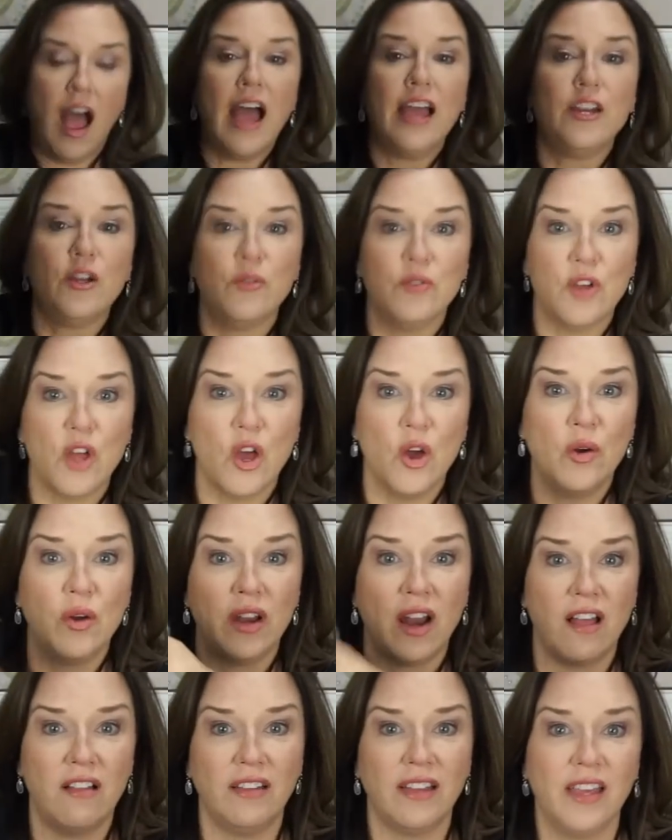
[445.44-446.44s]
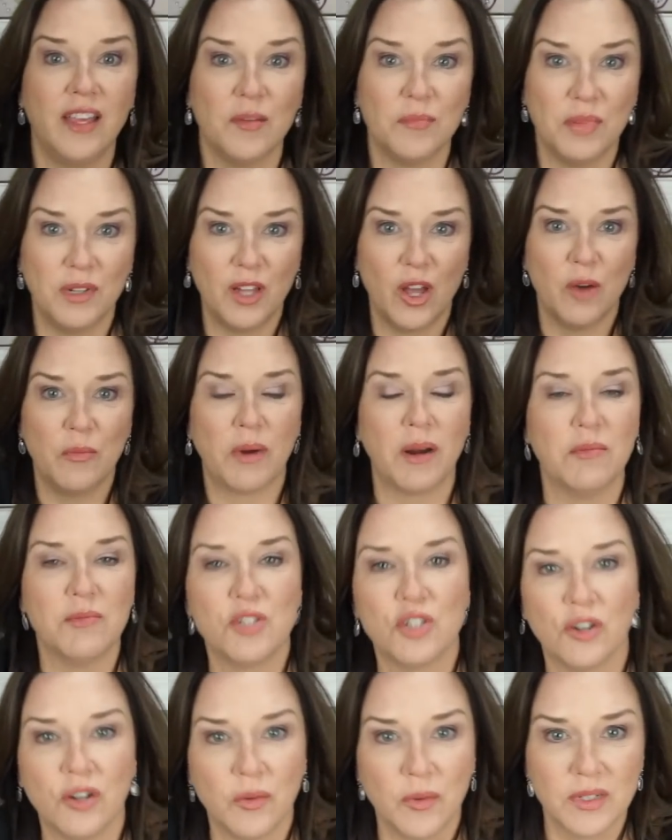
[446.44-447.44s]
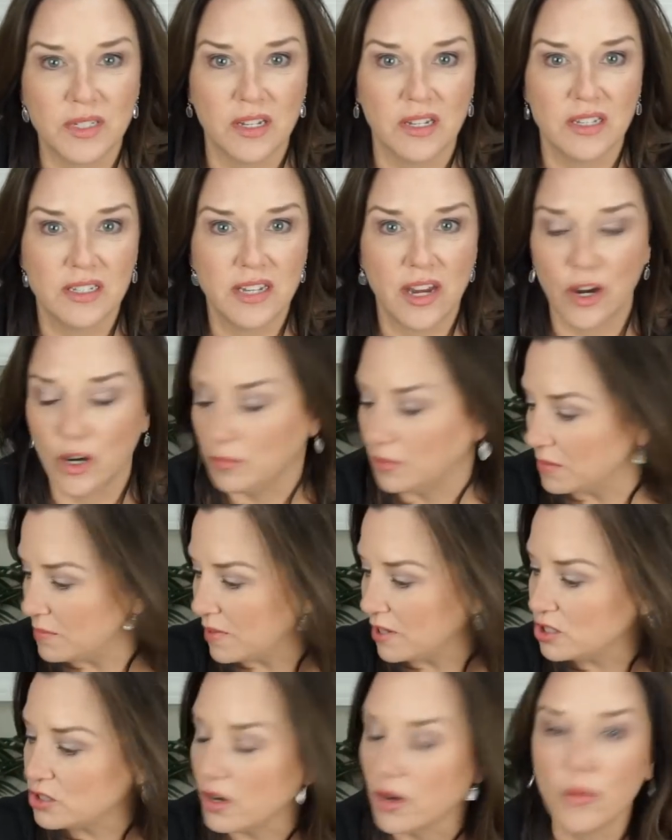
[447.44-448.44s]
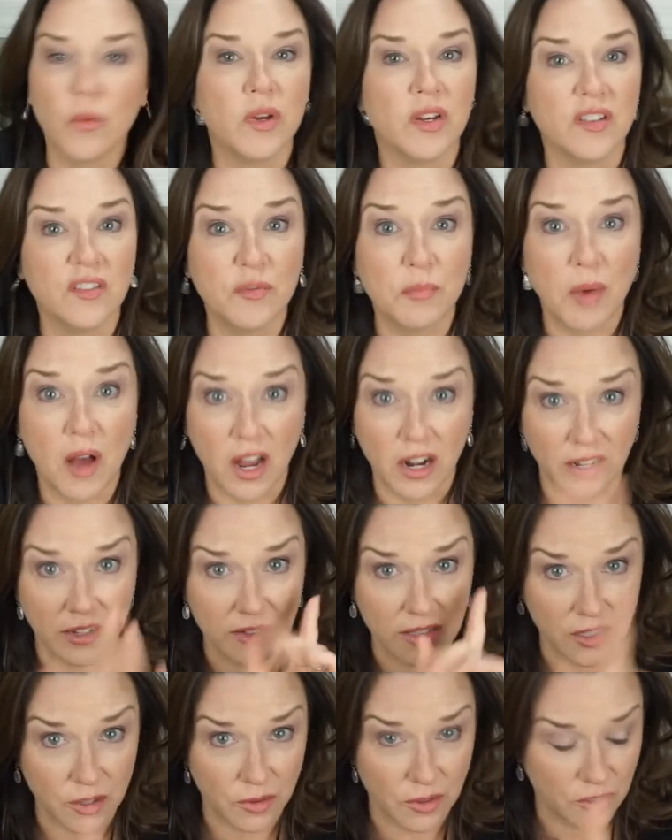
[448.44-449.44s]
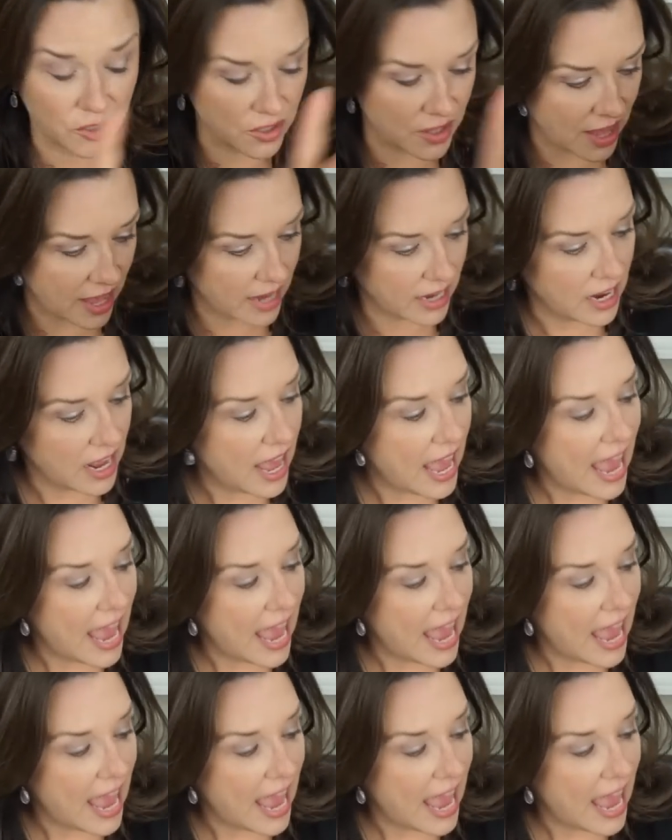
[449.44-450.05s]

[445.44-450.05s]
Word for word: I don't know, and I'll link it below, but I'm sure it wasn't terribly much or I wouldn't have bought it, so there's that.